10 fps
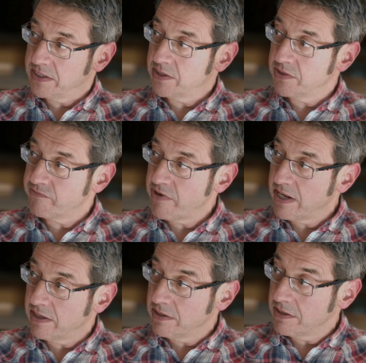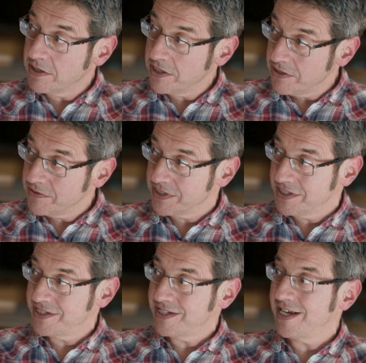So the rail
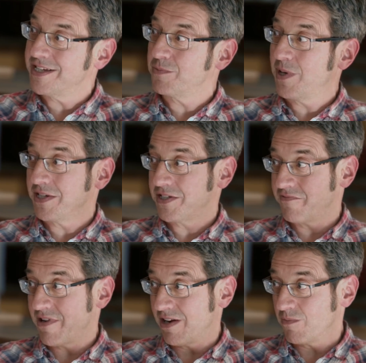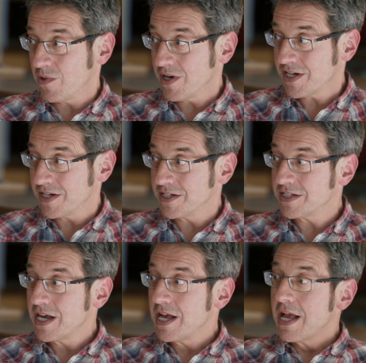users, as well as the rail workers,
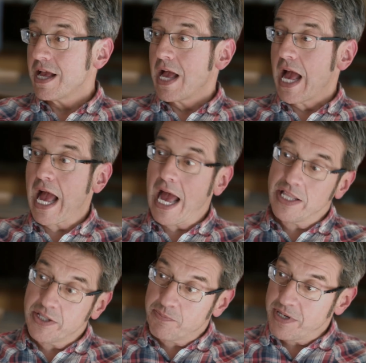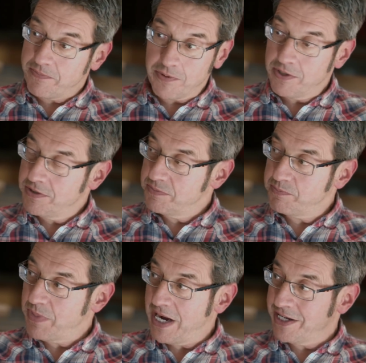and the people whose
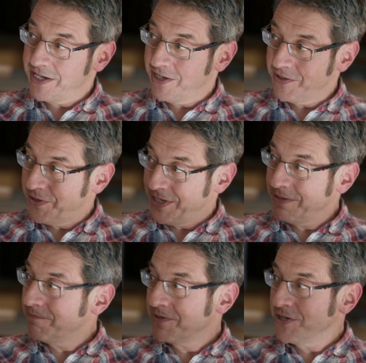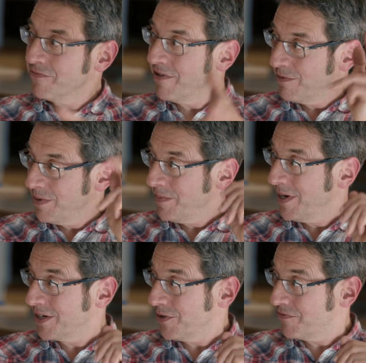backyard the new railway
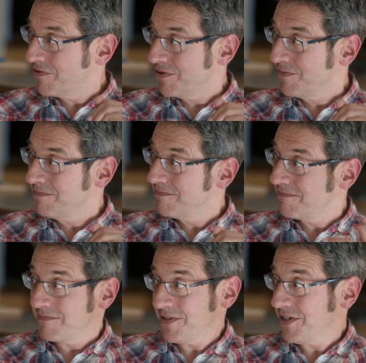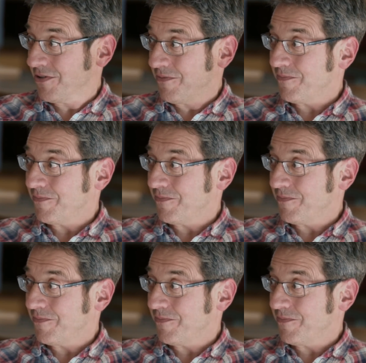might go through too.